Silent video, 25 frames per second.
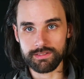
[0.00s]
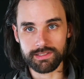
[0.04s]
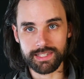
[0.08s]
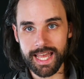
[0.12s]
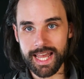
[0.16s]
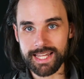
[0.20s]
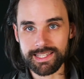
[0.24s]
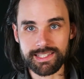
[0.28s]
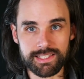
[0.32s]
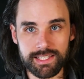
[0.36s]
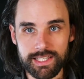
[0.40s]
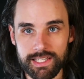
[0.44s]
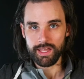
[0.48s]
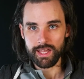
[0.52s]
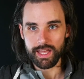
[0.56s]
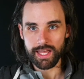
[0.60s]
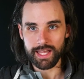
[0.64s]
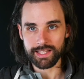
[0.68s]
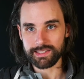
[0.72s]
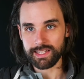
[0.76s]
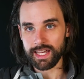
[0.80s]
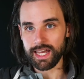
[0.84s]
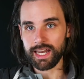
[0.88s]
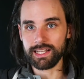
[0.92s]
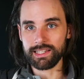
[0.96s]
That's it.
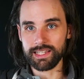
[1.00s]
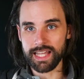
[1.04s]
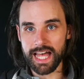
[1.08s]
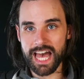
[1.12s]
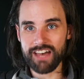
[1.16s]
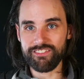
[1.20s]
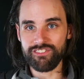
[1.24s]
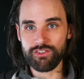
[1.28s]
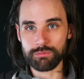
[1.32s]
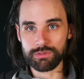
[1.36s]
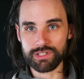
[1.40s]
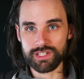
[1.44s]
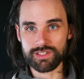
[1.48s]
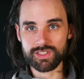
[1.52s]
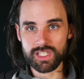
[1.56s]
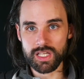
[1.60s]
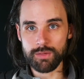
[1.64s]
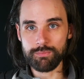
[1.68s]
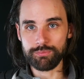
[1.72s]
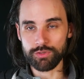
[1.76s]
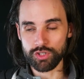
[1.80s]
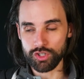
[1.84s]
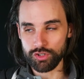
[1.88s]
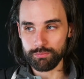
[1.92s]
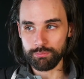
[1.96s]
It's kind of laughably
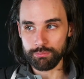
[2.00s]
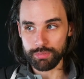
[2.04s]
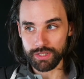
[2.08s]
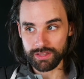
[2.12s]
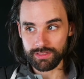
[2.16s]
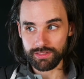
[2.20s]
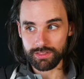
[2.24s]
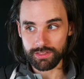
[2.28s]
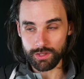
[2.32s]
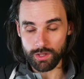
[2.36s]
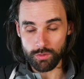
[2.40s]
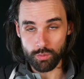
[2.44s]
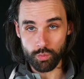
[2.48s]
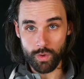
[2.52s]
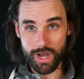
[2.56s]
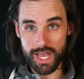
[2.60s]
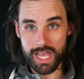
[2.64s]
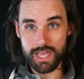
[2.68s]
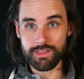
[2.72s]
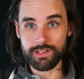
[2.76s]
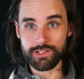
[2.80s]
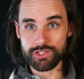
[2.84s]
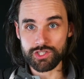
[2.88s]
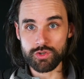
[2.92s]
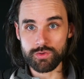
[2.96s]
simple, but the
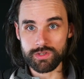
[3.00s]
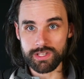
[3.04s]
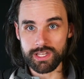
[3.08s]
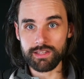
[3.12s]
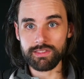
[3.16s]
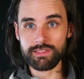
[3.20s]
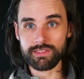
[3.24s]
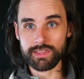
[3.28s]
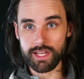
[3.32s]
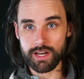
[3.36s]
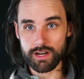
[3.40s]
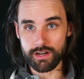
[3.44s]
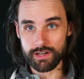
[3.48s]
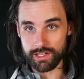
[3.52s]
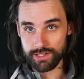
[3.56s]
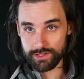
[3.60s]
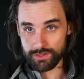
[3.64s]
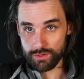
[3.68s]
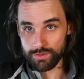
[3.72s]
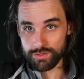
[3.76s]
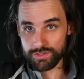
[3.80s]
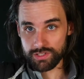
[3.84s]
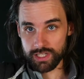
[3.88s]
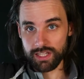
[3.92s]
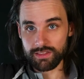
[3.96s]
way that you get there is
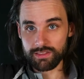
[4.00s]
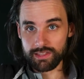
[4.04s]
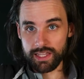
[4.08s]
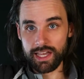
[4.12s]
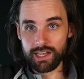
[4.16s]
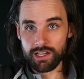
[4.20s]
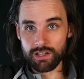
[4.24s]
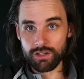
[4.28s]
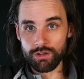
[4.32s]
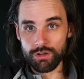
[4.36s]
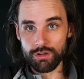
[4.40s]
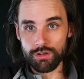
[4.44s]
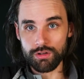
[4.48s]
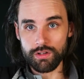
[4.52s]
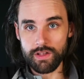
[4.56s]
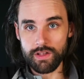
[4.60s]
you set that goal,